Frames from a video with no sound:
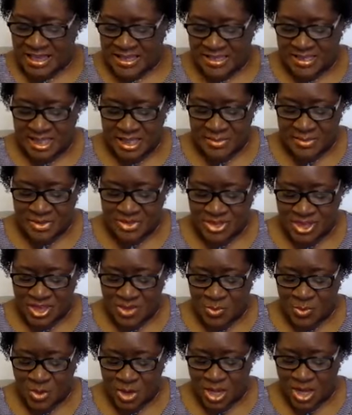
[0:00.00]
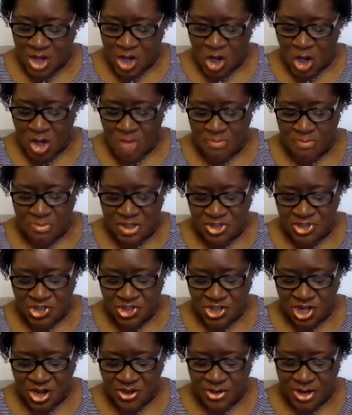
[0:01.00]
Timothy went on
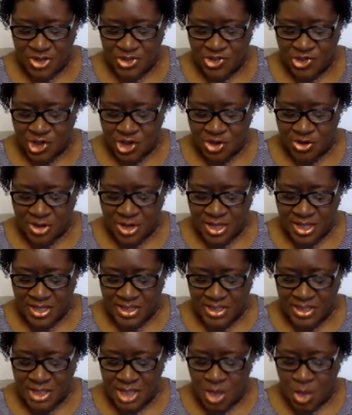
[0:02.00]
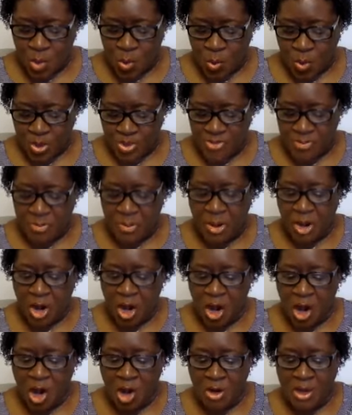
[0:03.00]
missionary journeys with
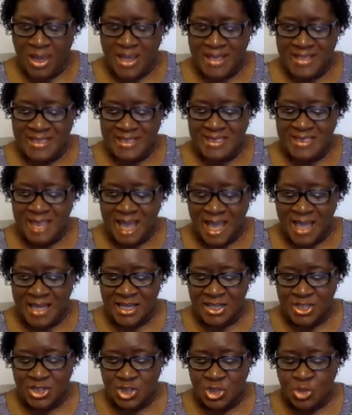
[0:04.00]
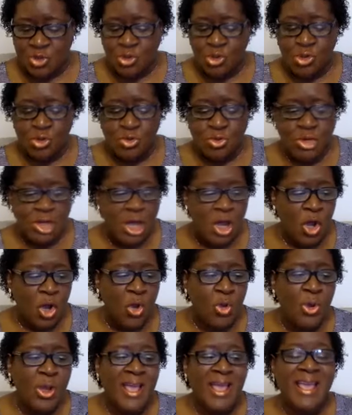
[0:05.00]
Paul and Silas. So you
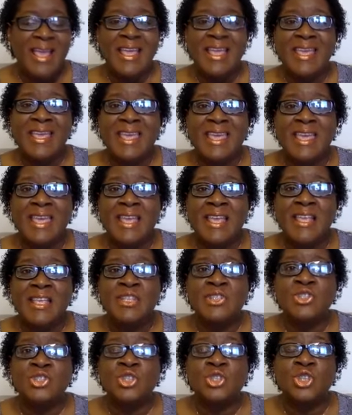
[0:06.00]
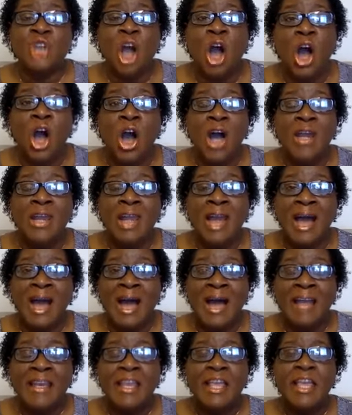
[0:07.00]
know he saw a
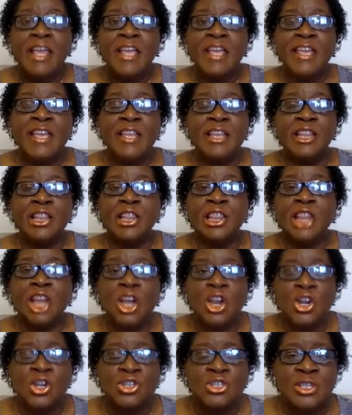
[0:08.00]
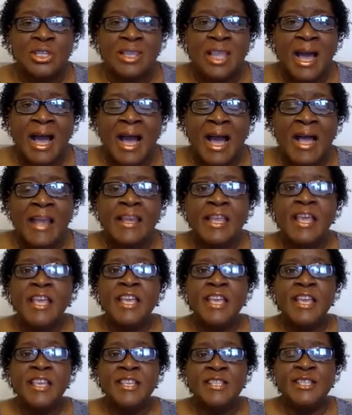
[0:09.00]
lot, he learned a lot,
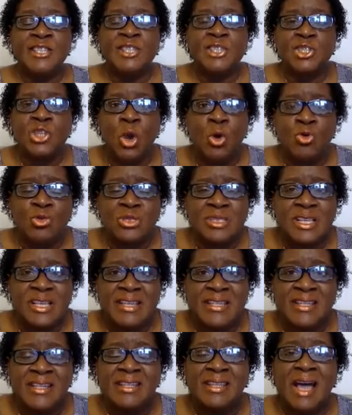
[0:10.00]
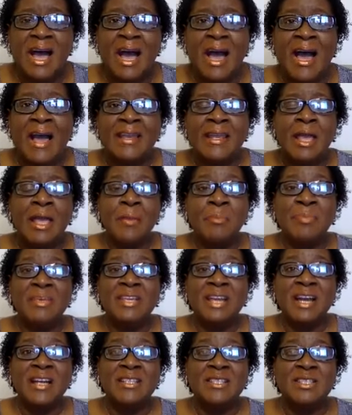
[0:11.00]
he soaked in a lot
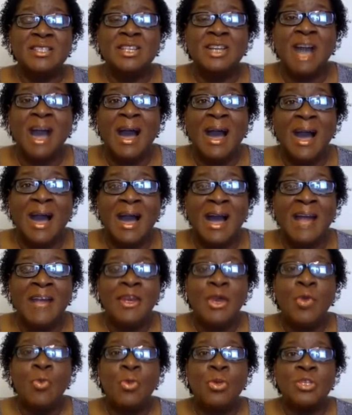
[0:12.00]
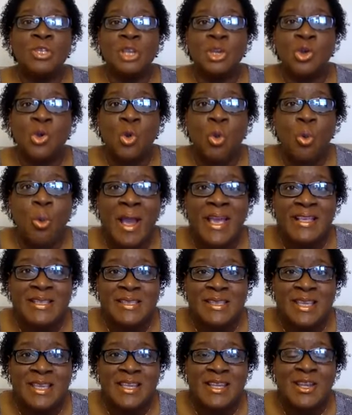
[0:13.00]
because God was
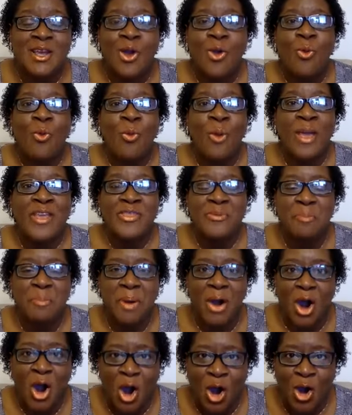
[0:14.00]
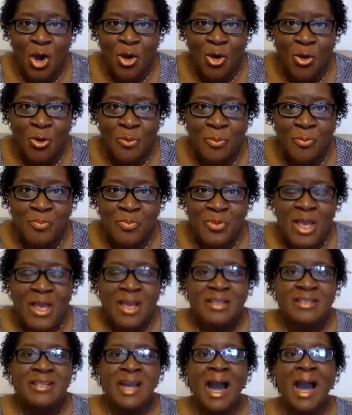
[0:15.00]
acquainted with Paul.
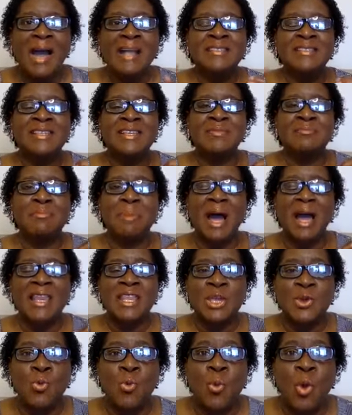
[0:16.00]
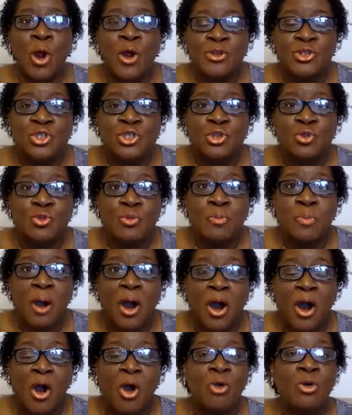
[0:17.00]
God did mighty works through
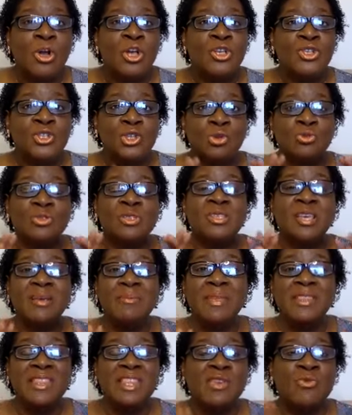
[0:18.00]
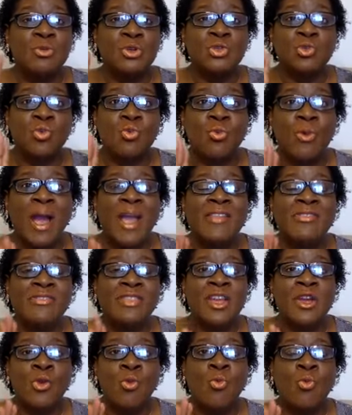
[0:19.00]
Paul. So Timothy was right
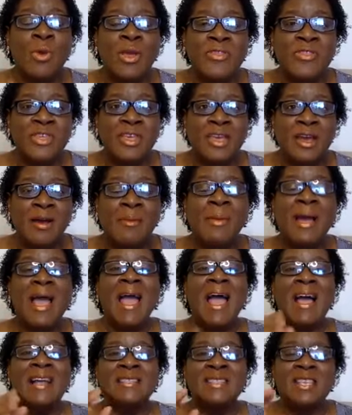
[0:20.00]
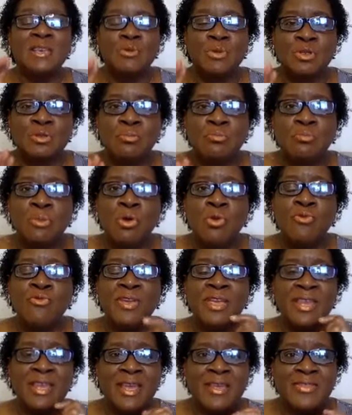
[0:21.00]
there with him as he was
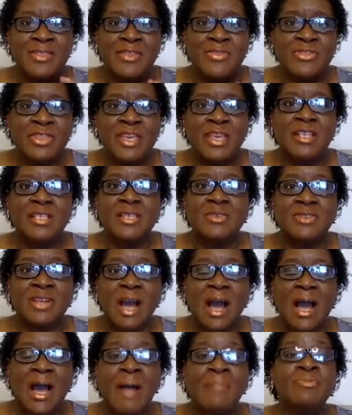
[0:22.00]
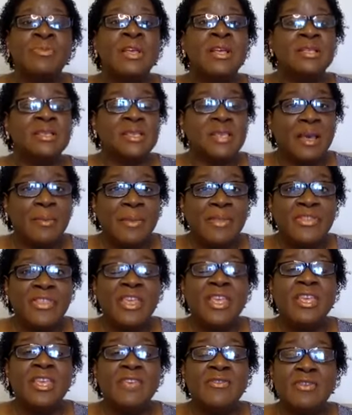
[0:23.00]
moving in the things of God. Timothy
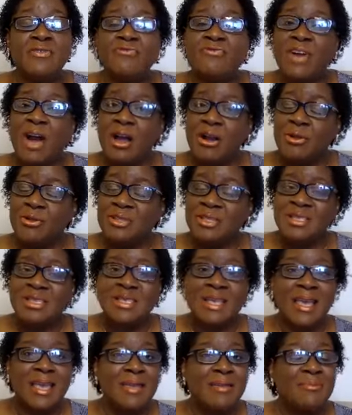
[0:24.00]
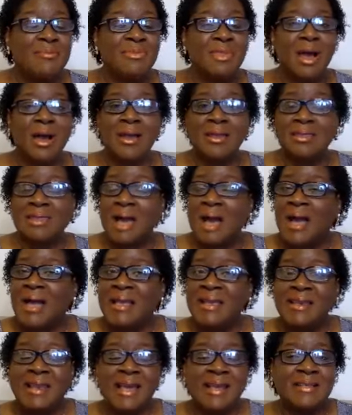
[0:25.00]
even followed the same
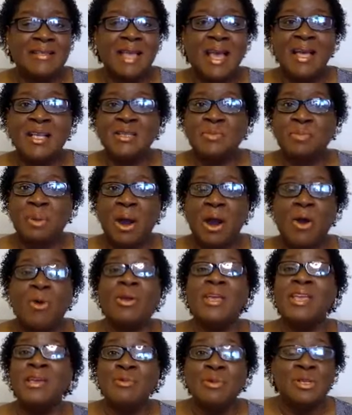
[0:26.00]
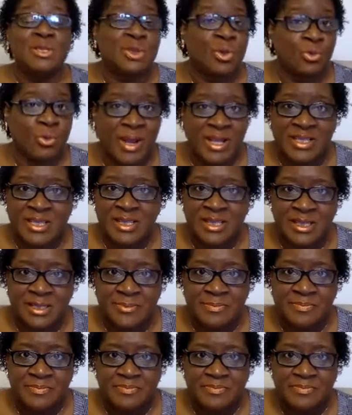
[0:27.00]
line as Paul. He was arrested.